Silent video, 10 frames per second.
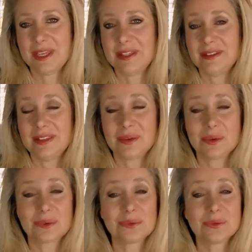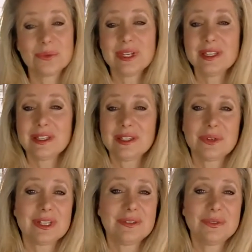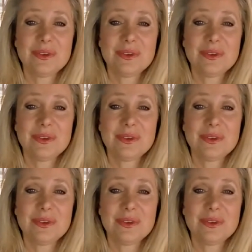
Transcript: and they were really, really,